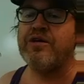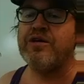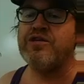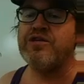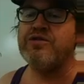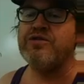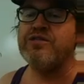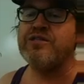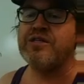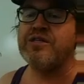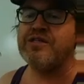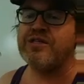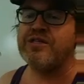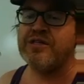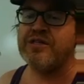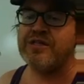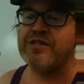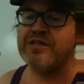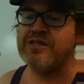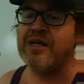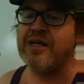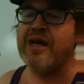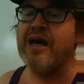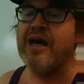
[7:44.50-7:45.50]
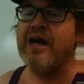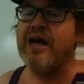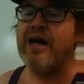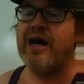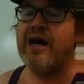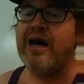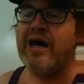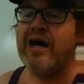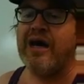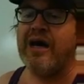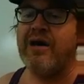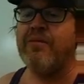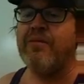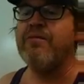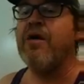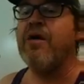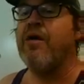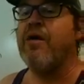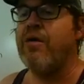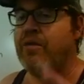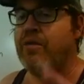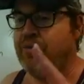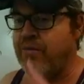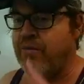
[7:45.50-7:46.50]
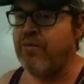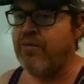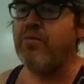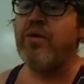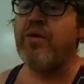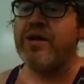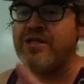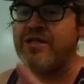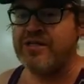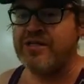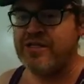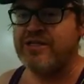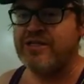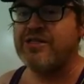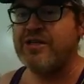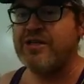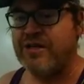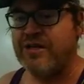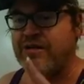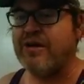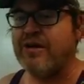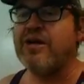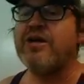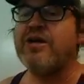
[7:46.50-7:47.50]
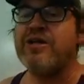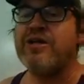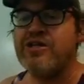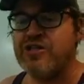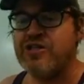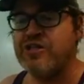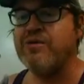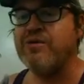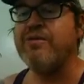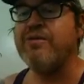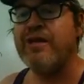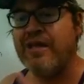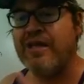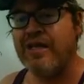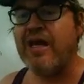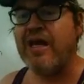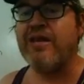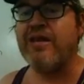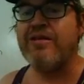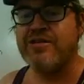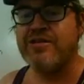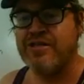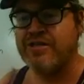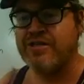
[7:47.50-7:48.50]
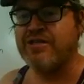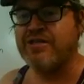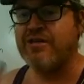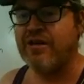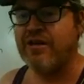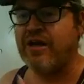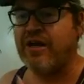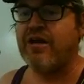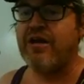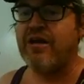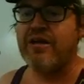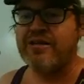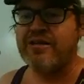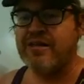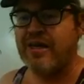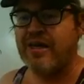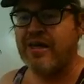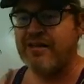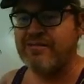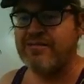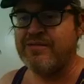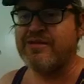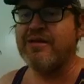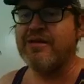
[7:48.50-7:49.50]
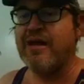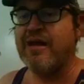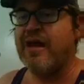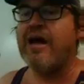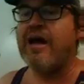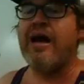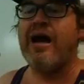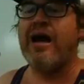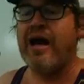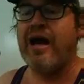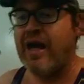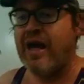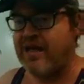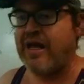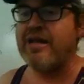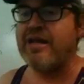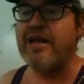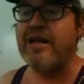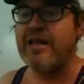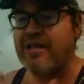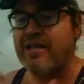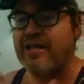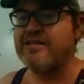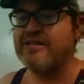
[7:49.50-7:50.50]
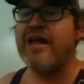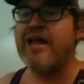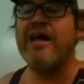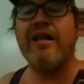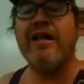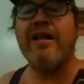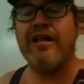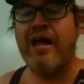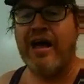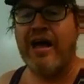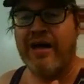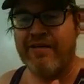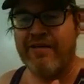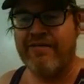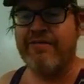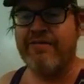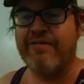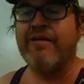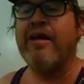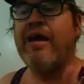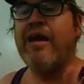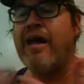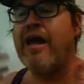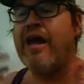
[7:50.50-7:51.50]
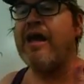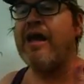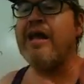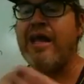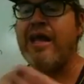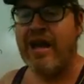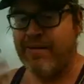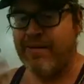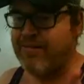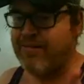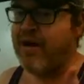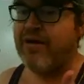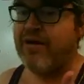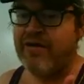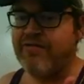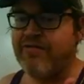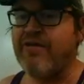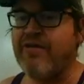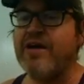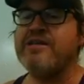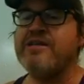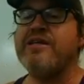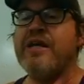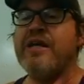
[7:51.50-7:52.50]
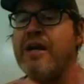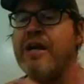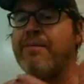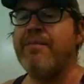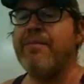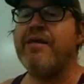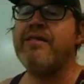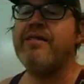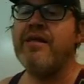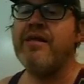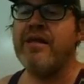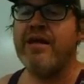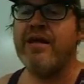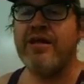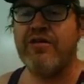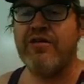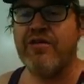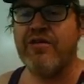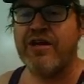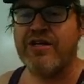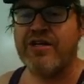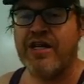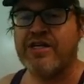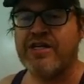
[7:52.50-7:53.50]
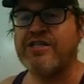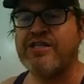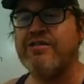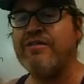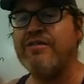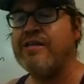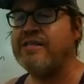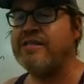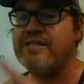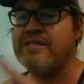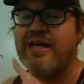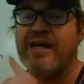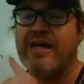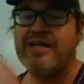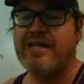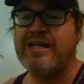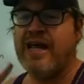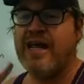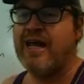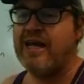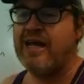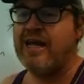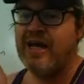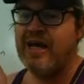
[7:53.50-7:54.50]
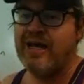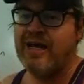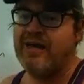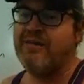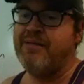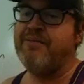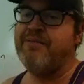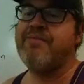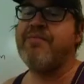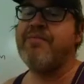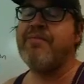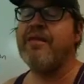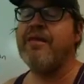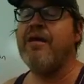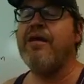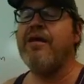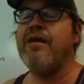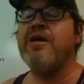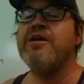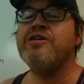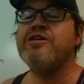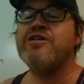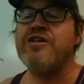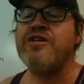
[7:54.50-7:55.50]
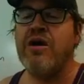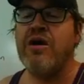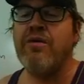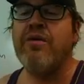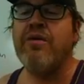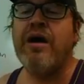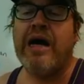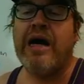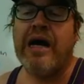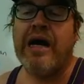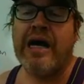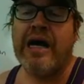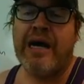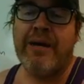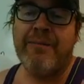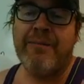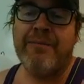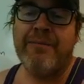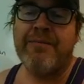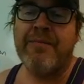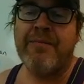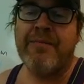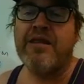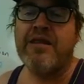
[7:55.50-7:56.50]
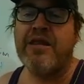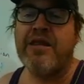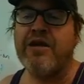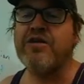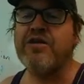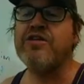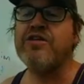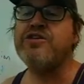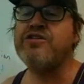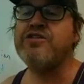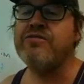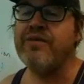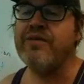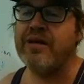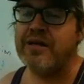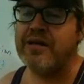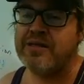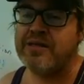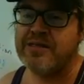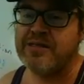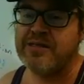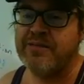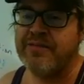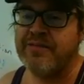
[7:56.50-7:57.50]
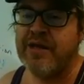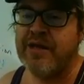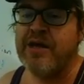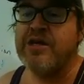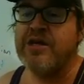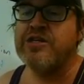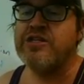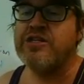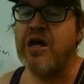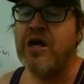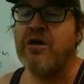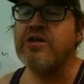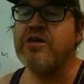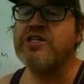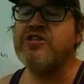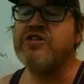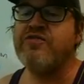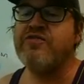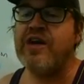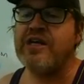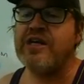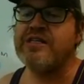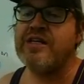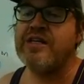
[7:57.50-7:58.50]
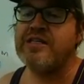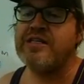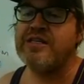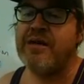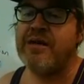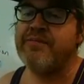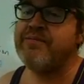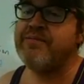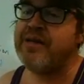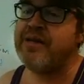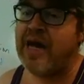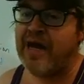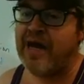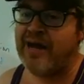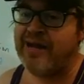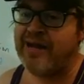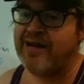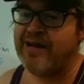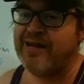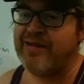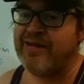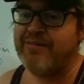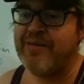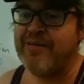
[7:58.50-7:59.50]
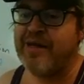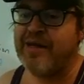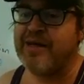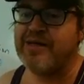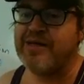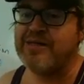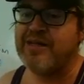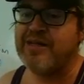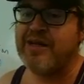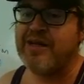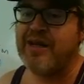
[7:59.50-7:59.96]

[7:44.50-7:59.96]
2 sisters, one sister consuming the other sister at all times, and yet they stay alive. And again, I'm paraphrasing it, but the correct answer is day and night. So there are the 2 riddles. So the Sphinx ends up dying because